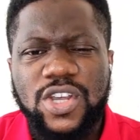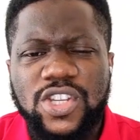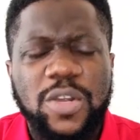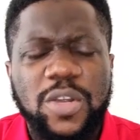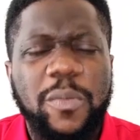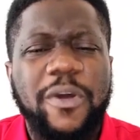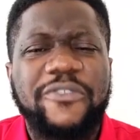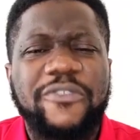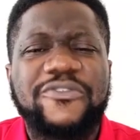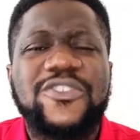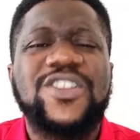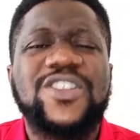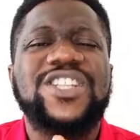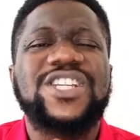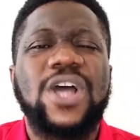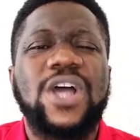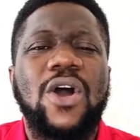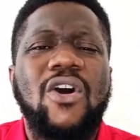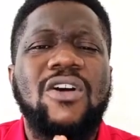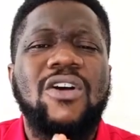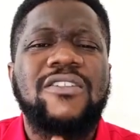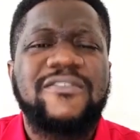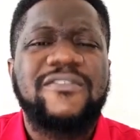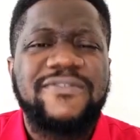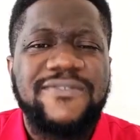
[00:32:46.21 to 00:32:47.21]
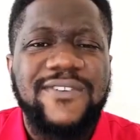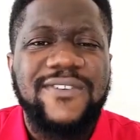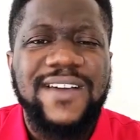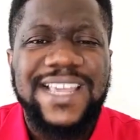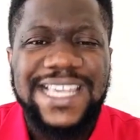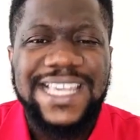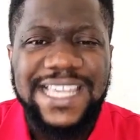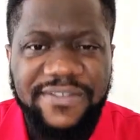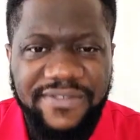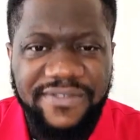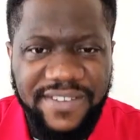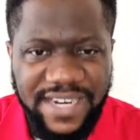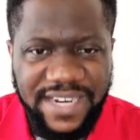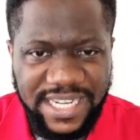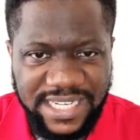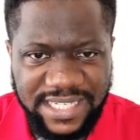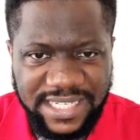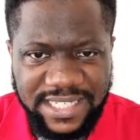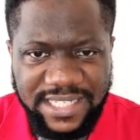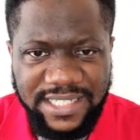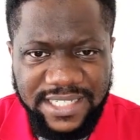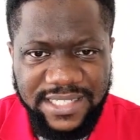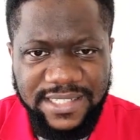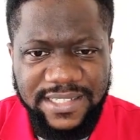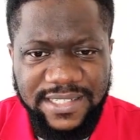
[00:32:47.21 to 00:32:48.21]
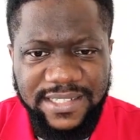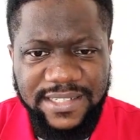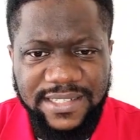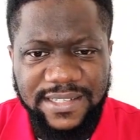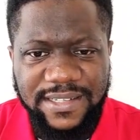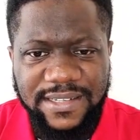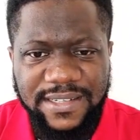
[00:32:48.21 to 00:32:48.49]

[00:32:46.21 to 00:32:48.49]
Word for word: some of it is unforgiveness